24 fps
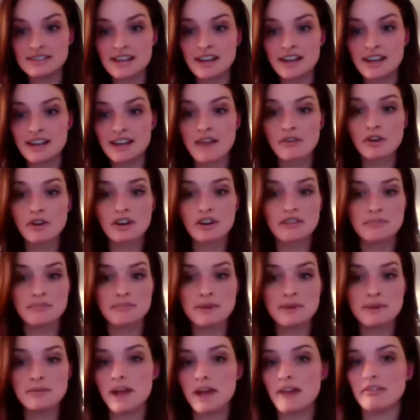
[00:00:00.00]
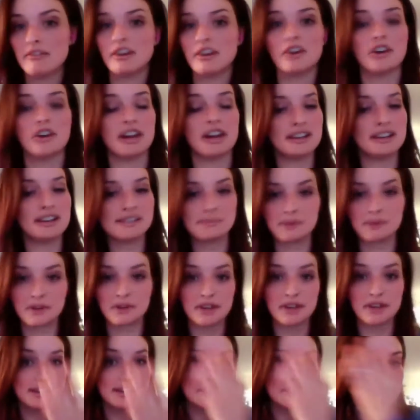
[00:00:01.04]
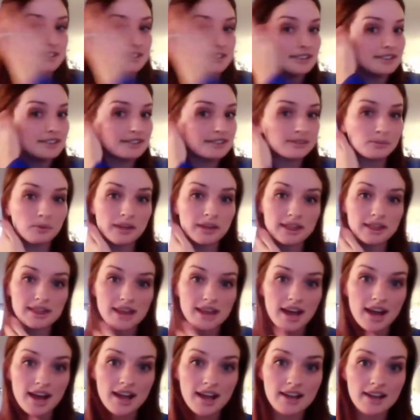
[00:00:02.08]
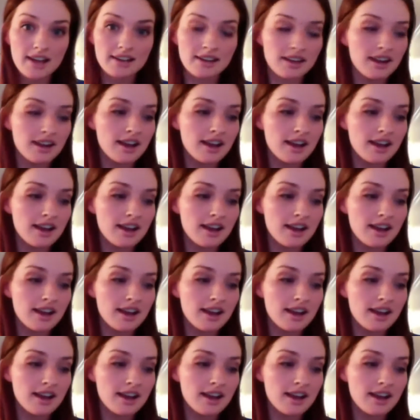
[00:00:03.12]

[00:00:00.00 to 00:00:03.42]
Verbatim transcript: and I've heard of people having great experiences with that.